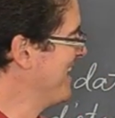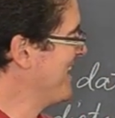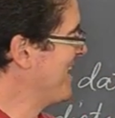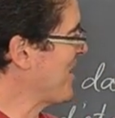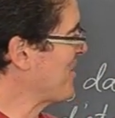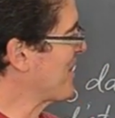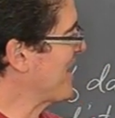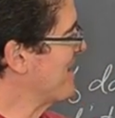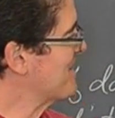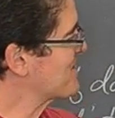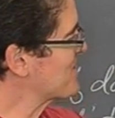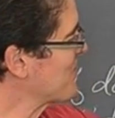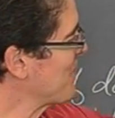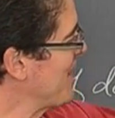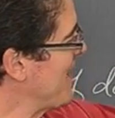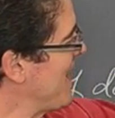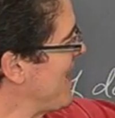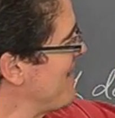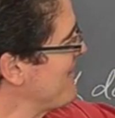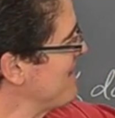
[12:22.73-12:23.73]
Okay, so we
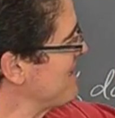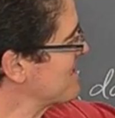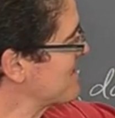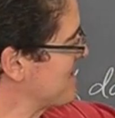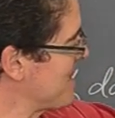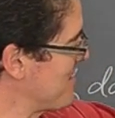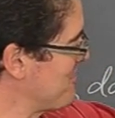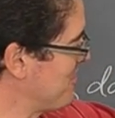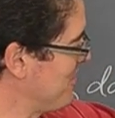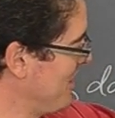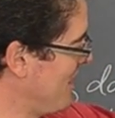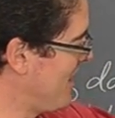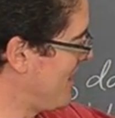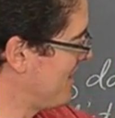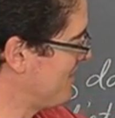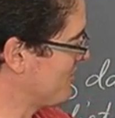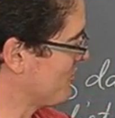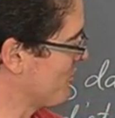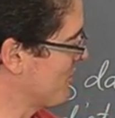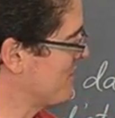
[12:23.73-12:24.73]
have a stem
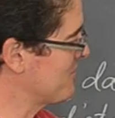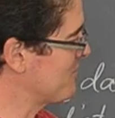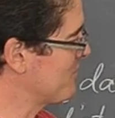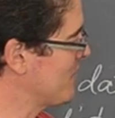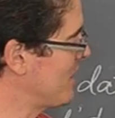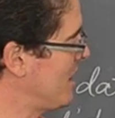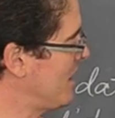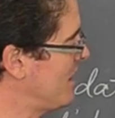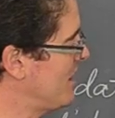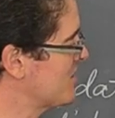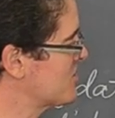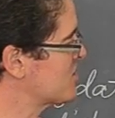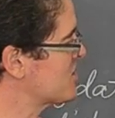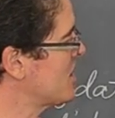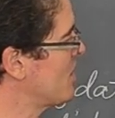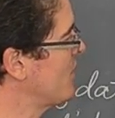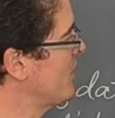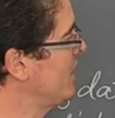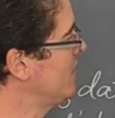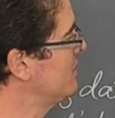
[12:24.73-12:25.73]
plot uh,
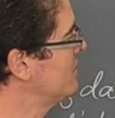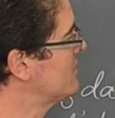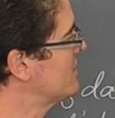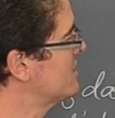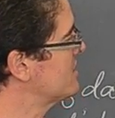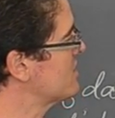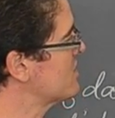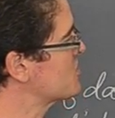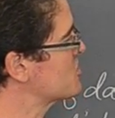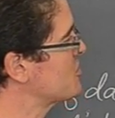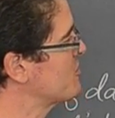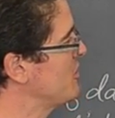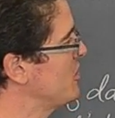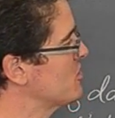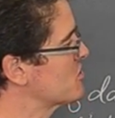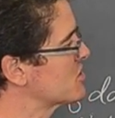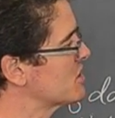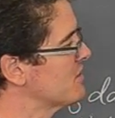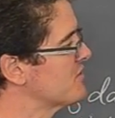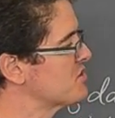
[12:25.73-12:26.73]
showing the
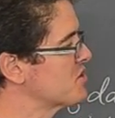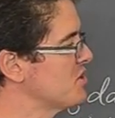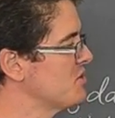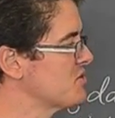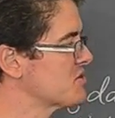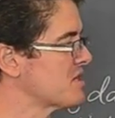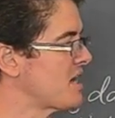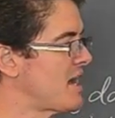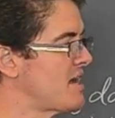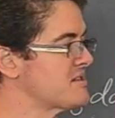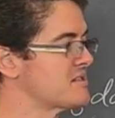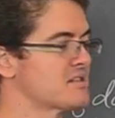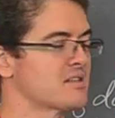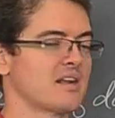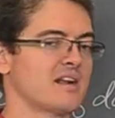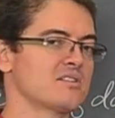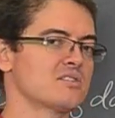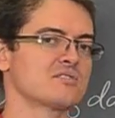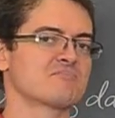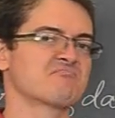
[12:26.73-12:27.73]
distribution of shoe sizes that
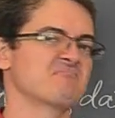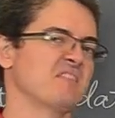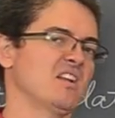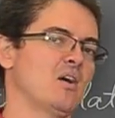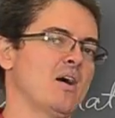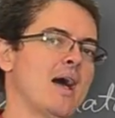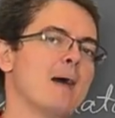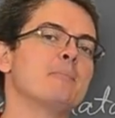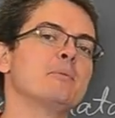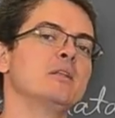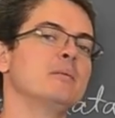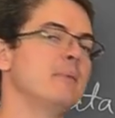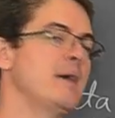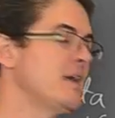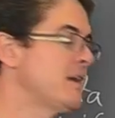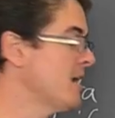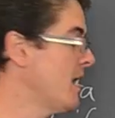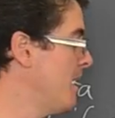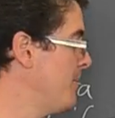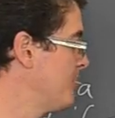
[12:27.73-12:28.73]
I just you know happened to
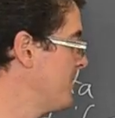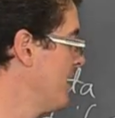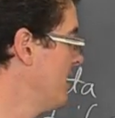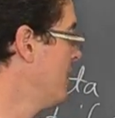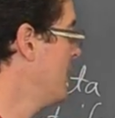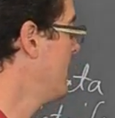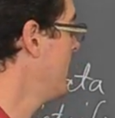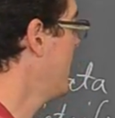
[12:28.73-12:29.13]
make up.